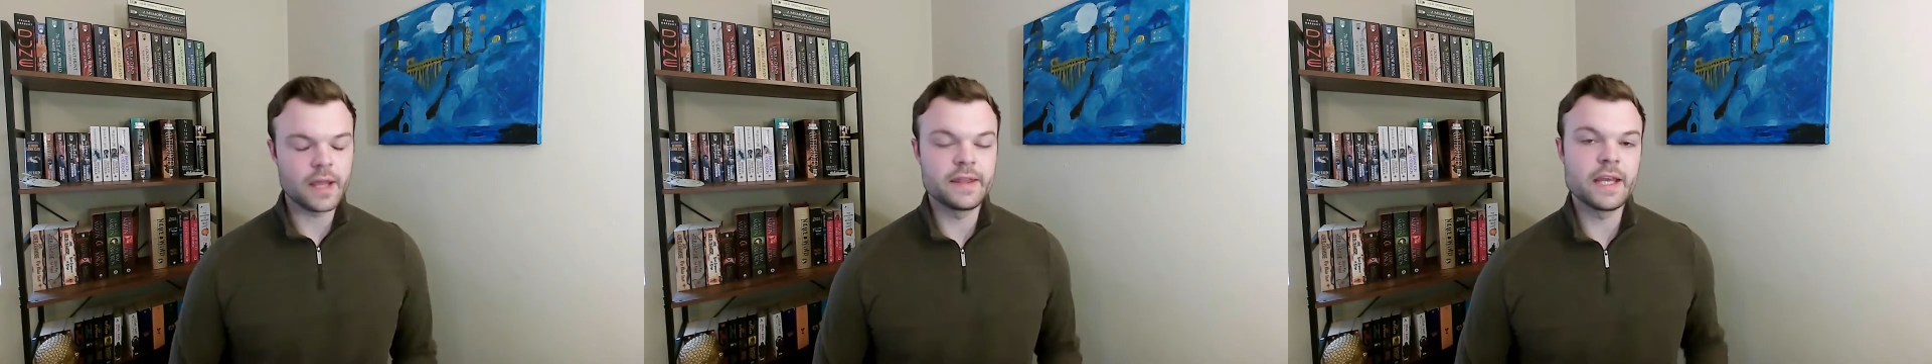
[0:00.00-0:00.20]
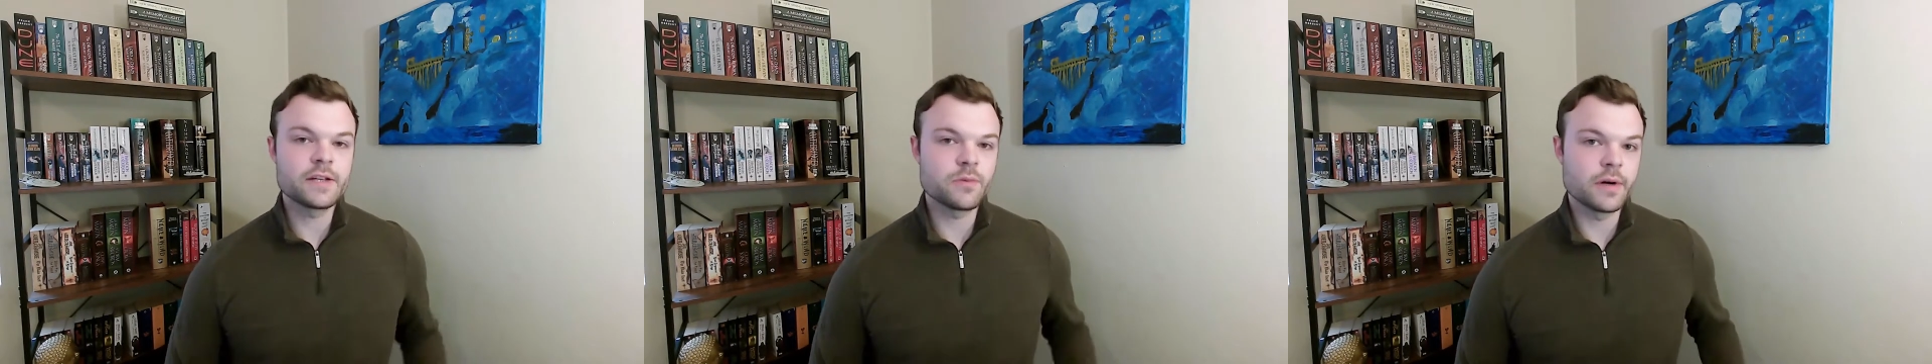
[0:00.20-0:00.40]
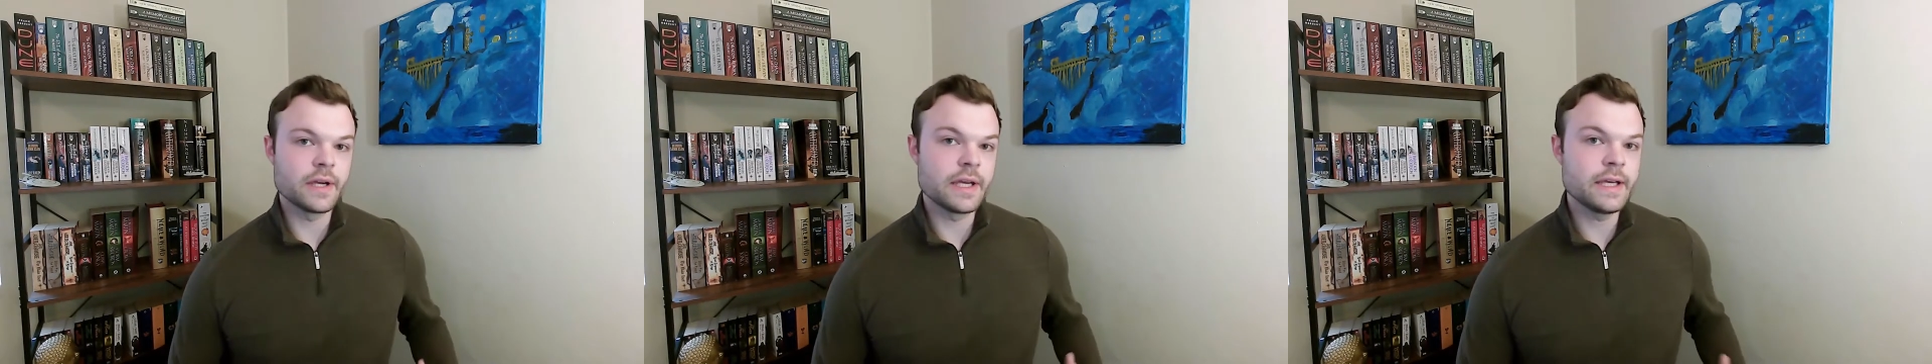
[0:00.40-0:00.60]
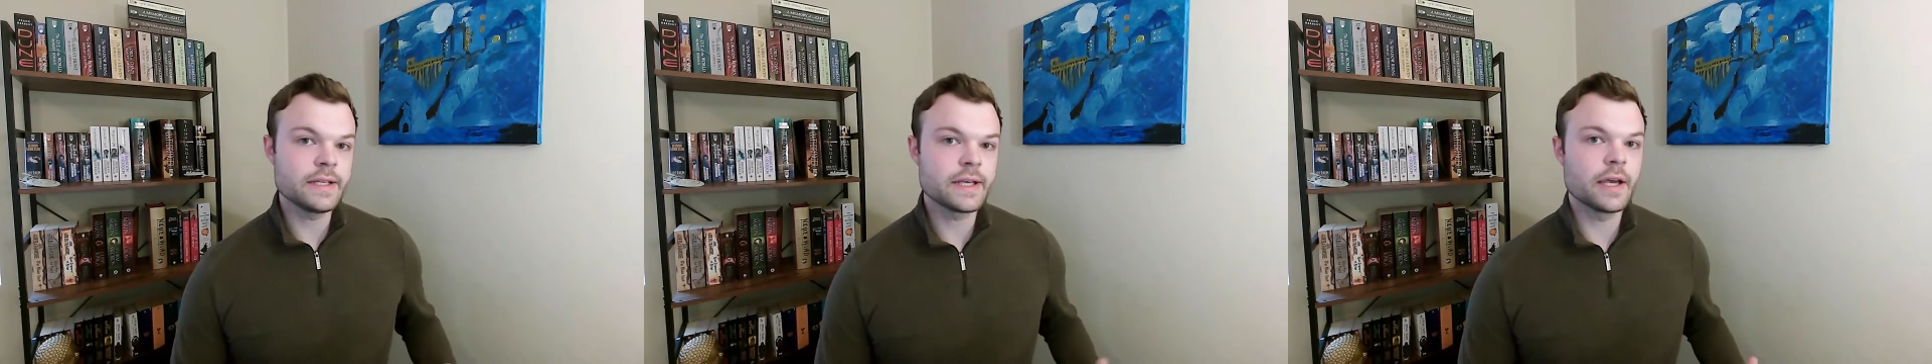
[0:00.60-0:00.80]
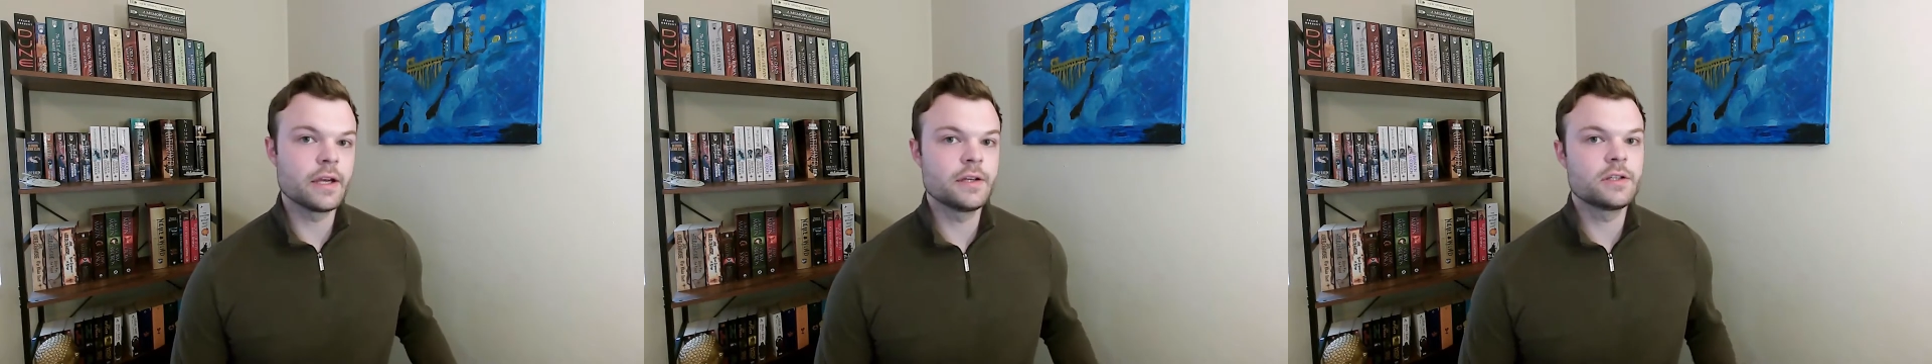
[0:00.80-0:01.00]
and that's where he's
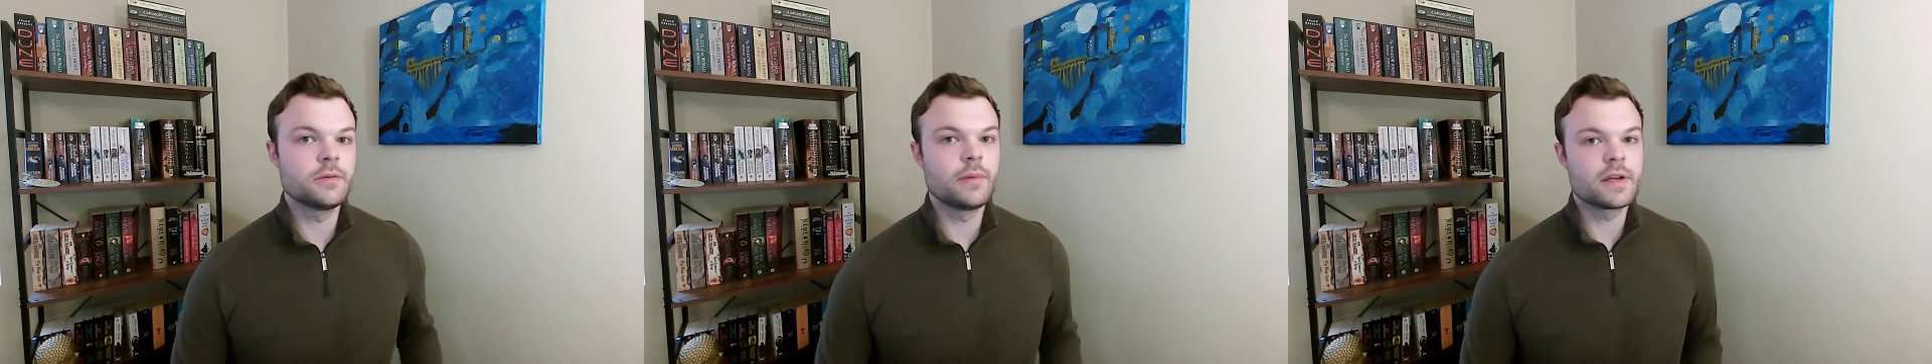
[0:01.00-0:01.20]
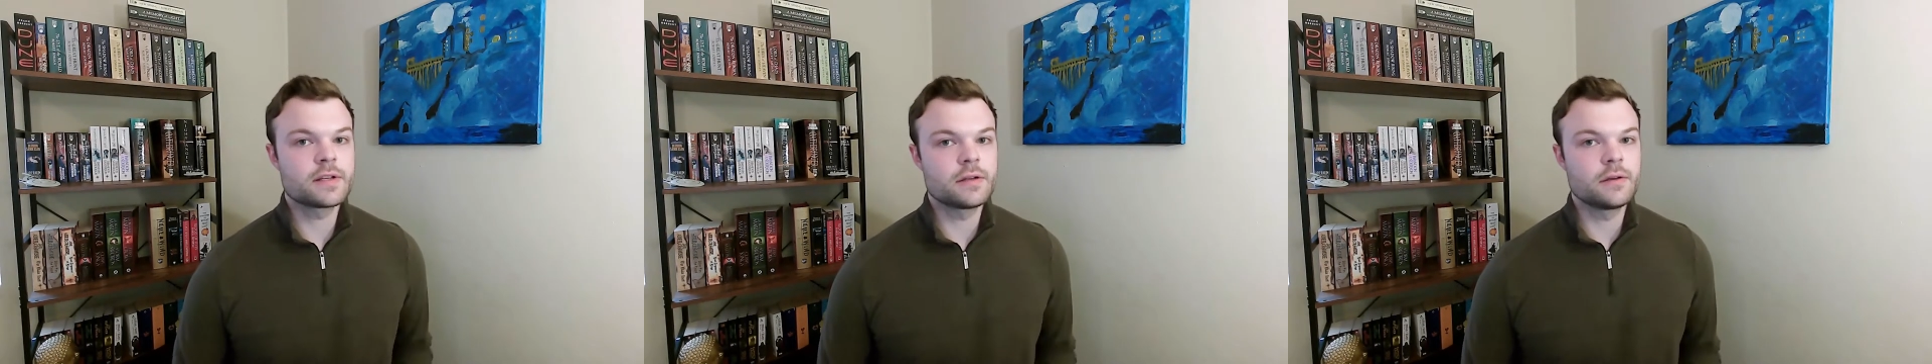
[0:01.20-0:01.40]
headed to basically